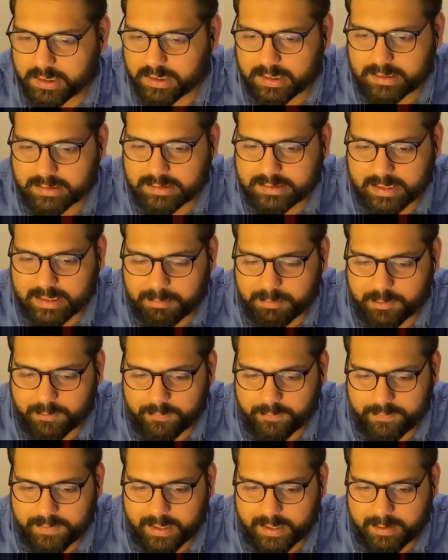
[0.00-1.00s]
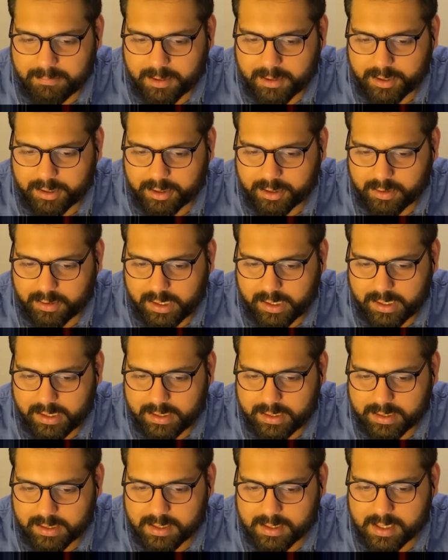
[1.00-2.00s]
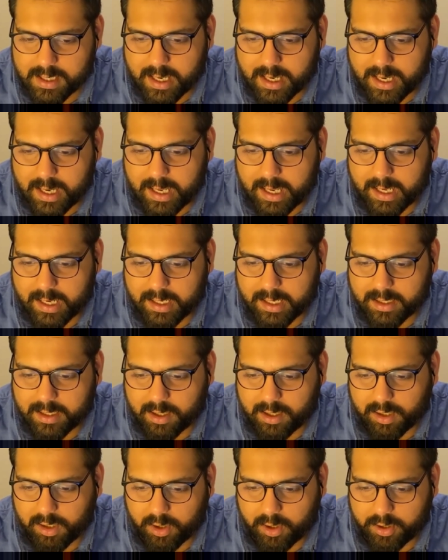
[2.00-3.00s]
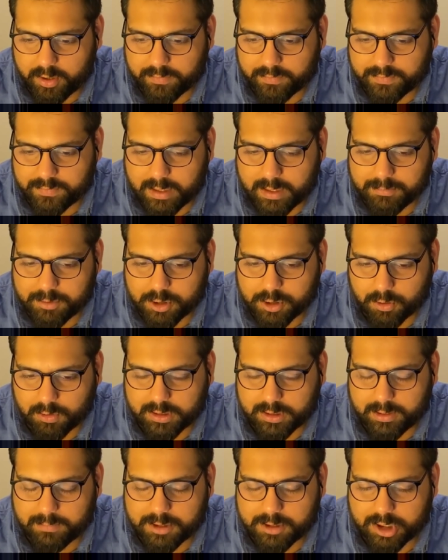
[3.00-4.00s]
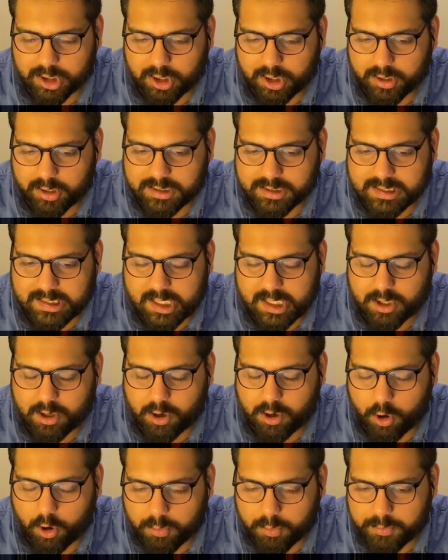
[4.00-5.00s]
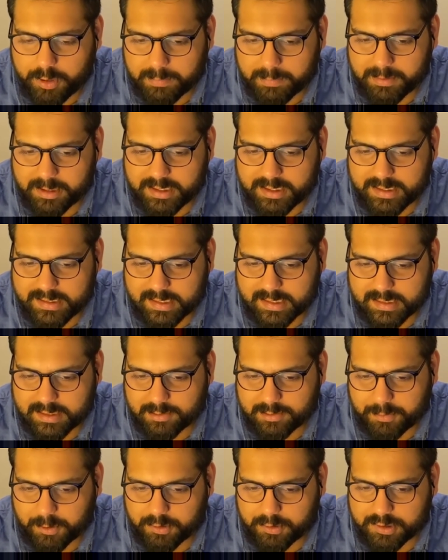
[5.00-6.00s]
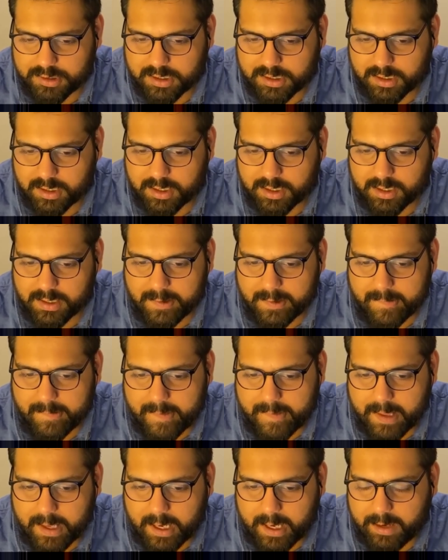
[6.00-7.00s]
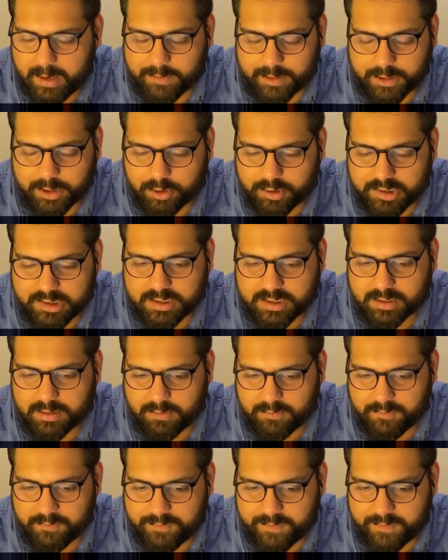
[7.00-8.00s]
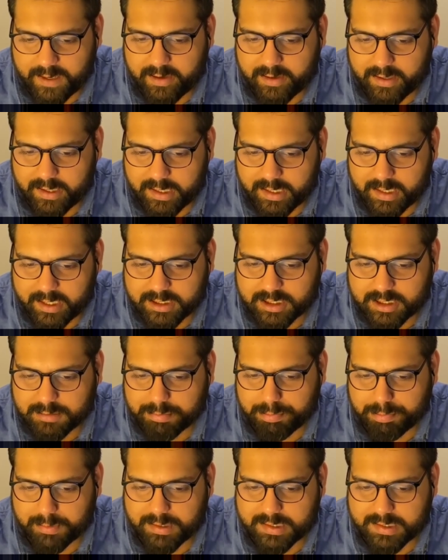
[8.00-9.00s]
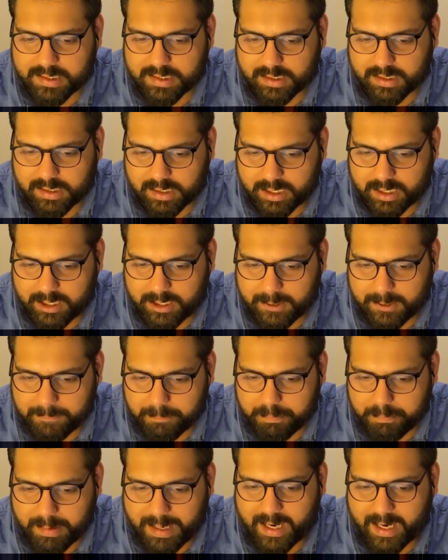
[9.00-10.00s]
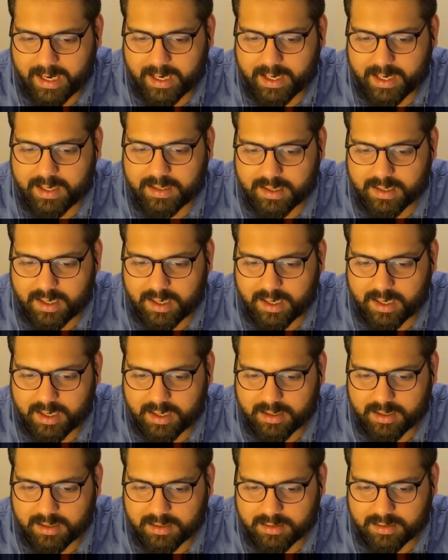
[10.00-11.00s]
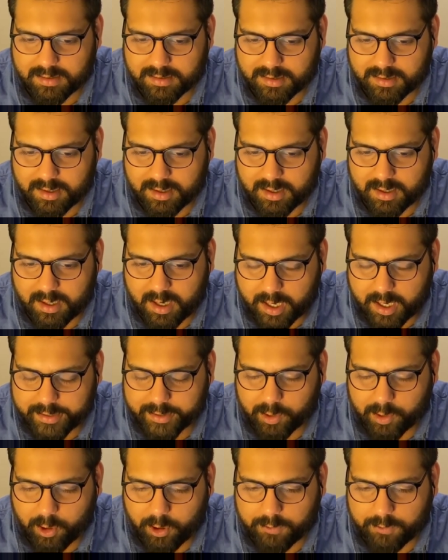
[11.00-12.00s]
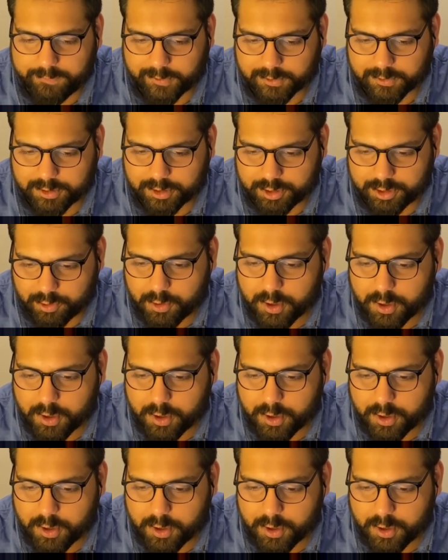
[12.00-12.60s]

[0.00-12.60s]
some of them agreed, and a lot of them told them to seek home remedies as opposed to, even though it's very explicitly banned and unlawful to do.